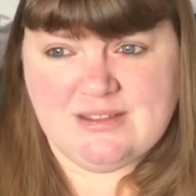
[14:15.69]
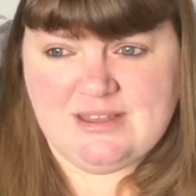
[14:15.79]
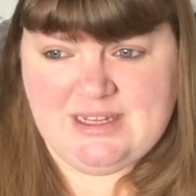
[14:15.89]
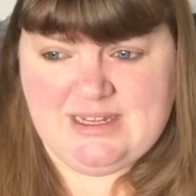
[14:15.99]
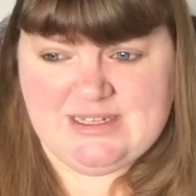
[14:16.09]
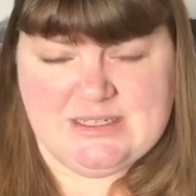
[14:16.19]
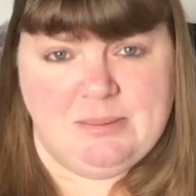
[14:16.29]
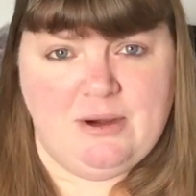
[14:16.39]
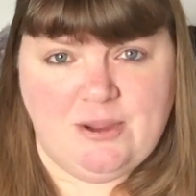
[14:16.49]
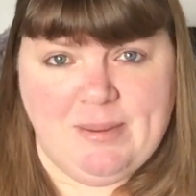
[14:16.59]
the
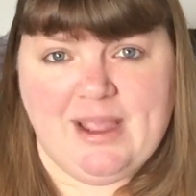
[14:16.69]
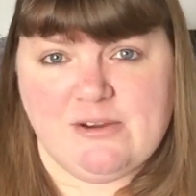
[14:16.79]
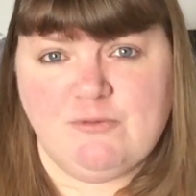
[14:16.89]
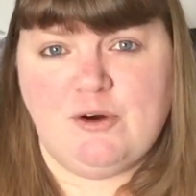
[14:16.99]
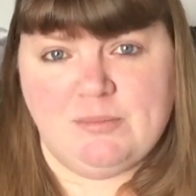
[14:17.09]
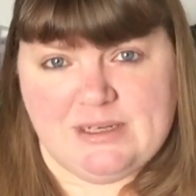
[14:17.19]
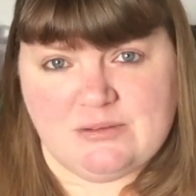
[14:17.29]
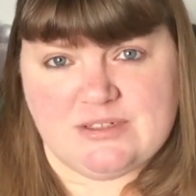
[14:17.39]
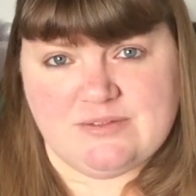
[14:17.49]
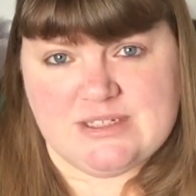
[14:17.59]
supply pack from Little
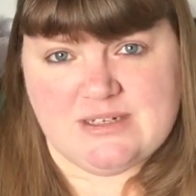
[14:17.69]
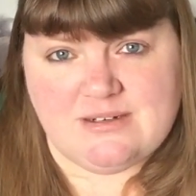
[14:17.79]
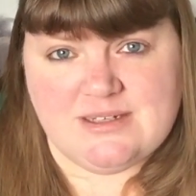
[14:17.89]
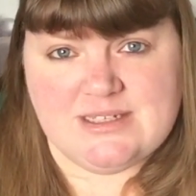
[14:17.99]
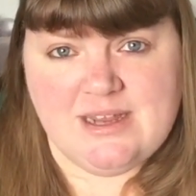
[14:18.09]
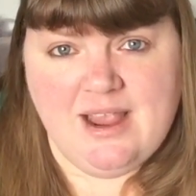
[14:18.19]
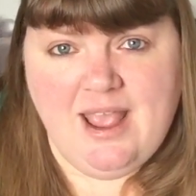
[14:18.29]
Dove Designs